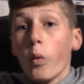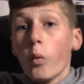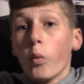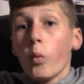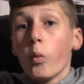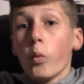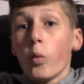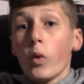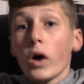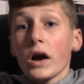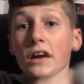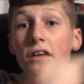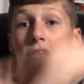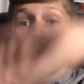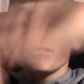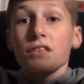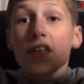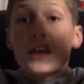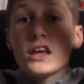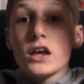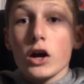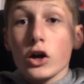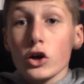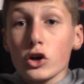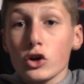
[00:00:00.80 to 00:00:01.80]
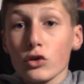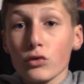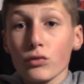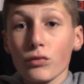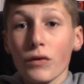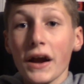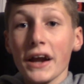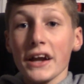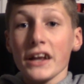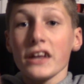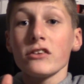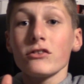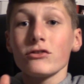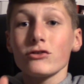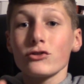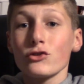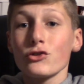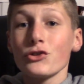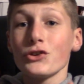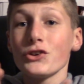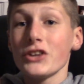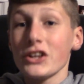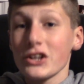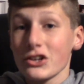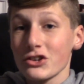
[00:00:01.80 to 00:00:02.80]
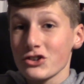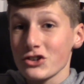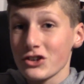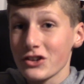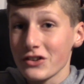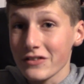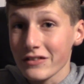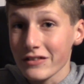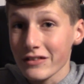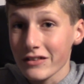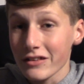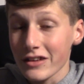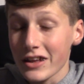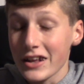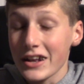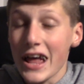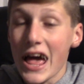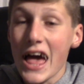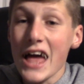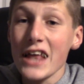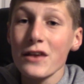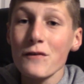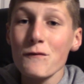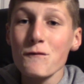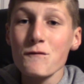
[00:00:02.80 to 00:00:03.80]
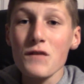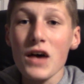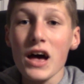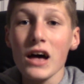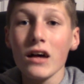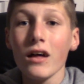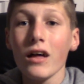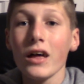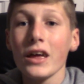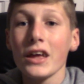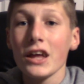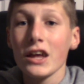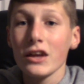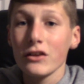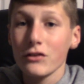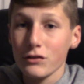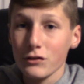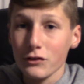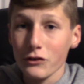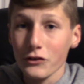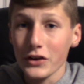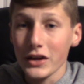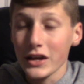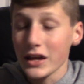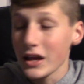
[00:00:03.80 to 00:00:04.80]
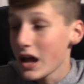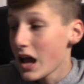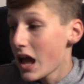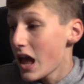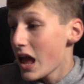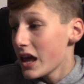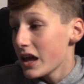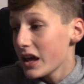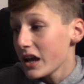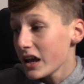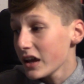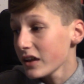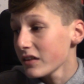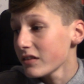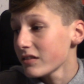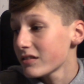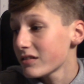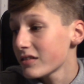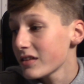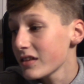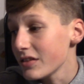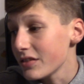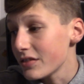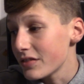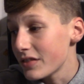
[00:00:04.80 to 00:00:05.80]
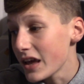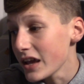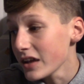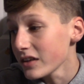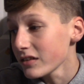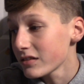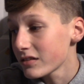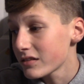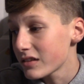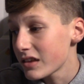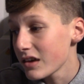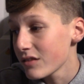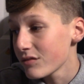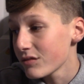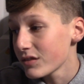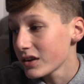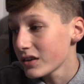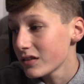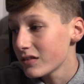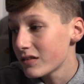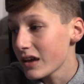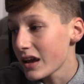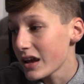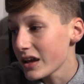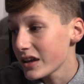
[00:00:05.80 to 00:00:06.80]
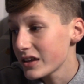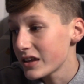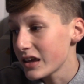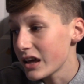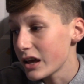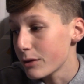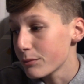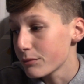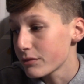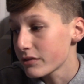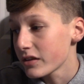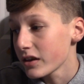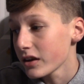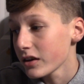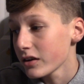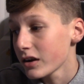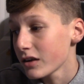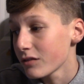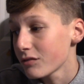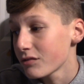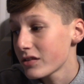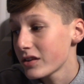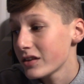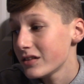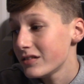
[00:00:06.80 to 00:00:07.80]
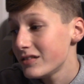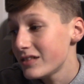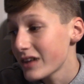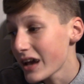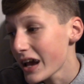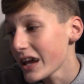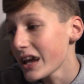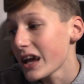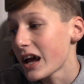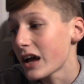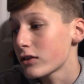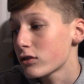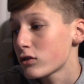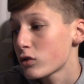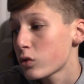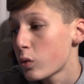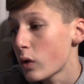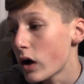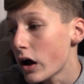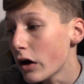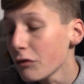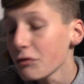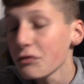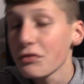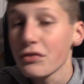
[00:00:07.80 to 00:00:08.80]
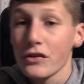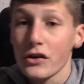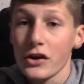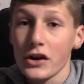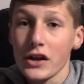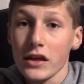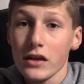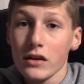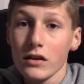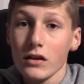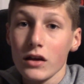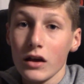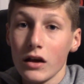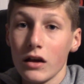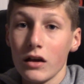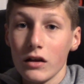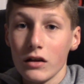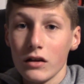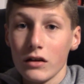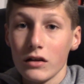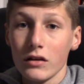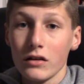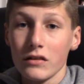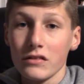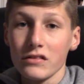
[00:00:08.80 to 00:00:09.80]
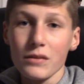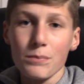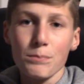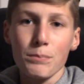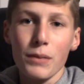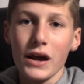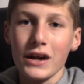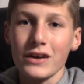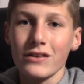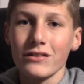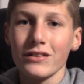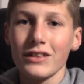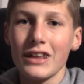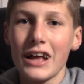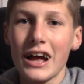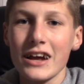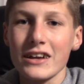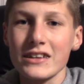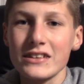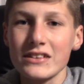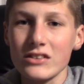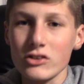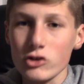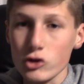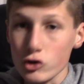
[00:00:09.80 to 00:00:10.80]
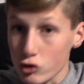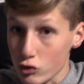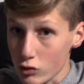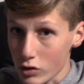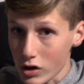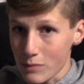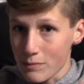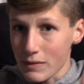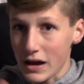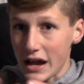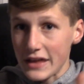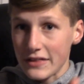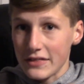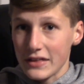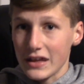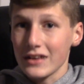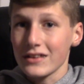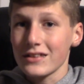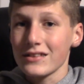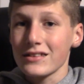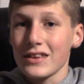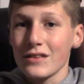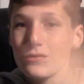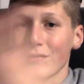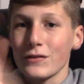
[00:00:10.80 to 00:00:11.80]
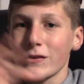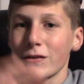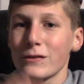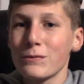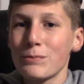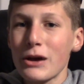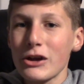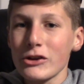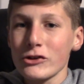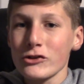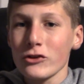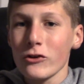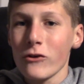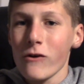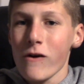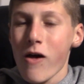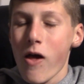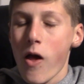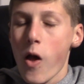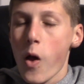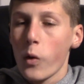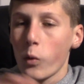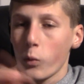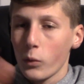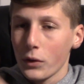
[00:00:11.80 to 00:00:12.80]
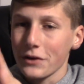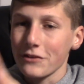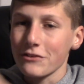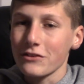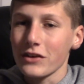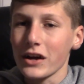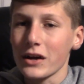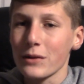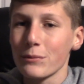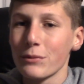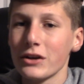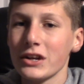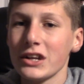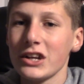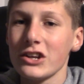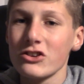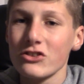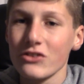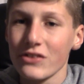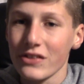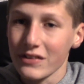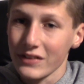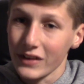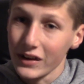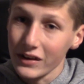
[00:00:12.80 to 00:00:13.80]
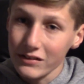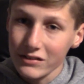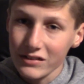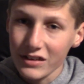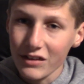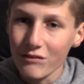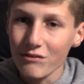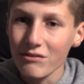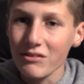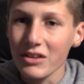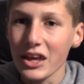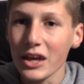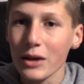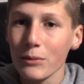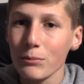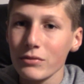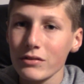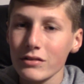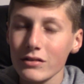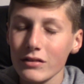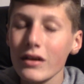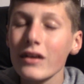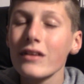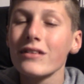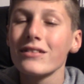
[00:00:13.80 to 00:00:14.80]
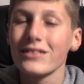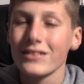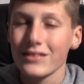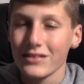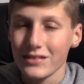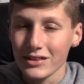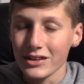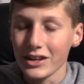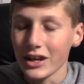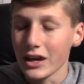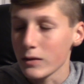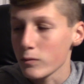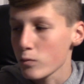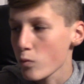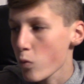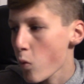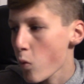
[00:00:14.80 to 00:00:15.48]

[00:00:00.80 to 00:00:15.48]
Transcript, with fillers: one of the greatest traditions in NFL history. It's the Thanksgiving Day games kicking off today at 12:30. Sit back, relax, and enjoy my Thanksgiving special. We're going to talk about each of the Thanksgiving games today.